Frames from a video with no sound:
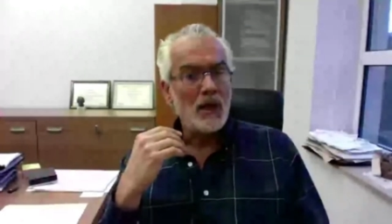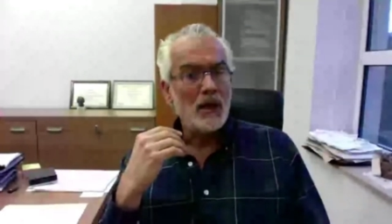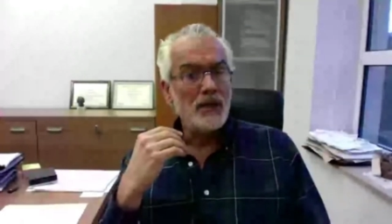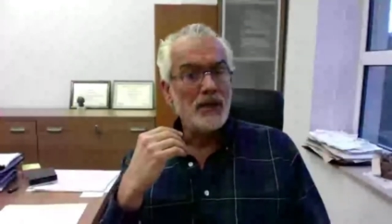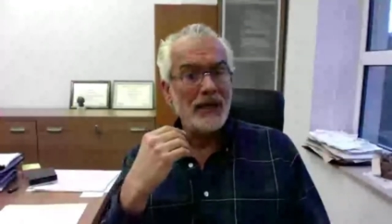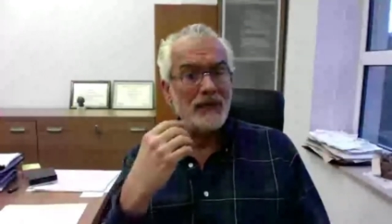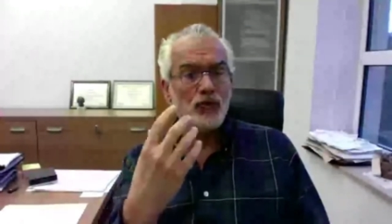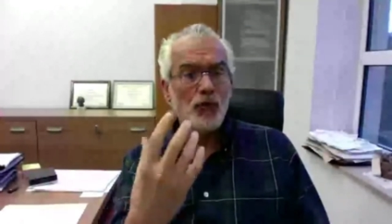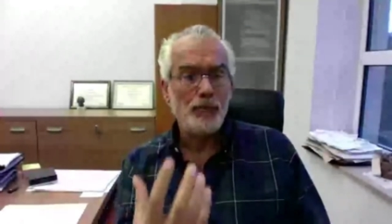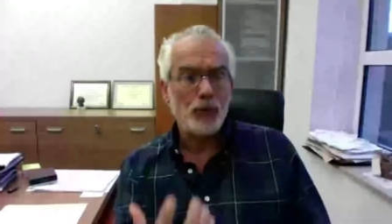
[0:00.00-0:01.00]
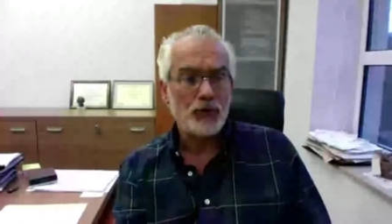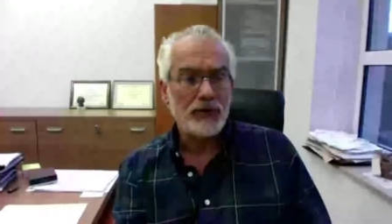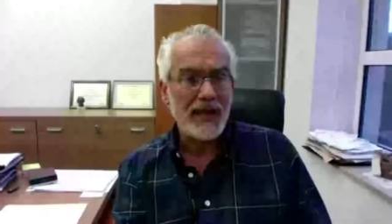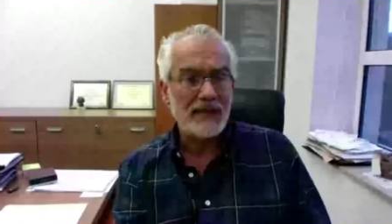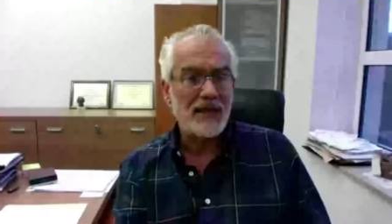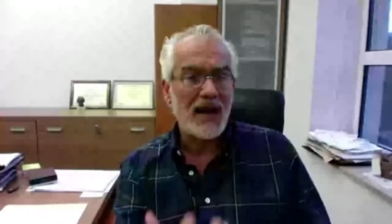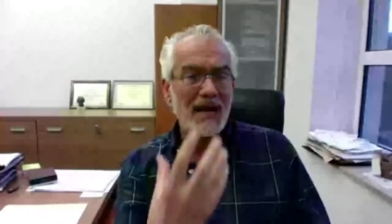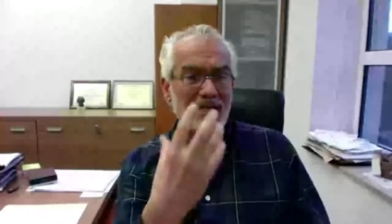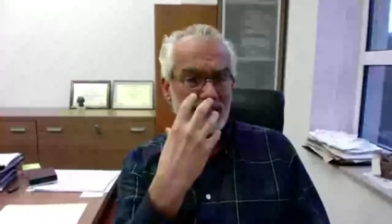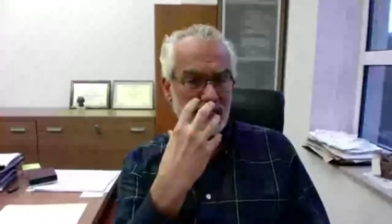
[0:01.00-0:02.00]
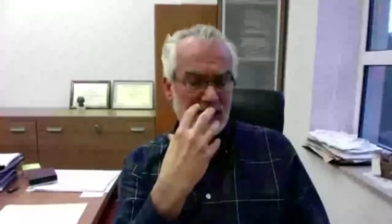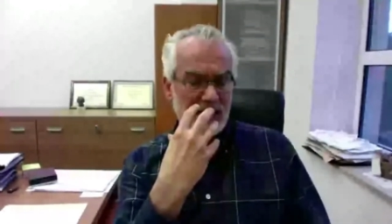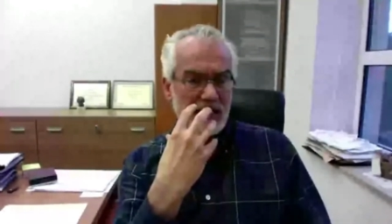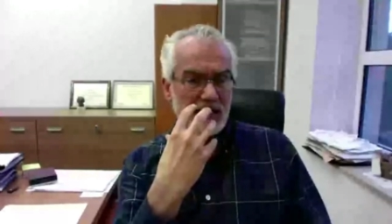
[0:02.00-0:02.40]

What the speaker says: not to protect us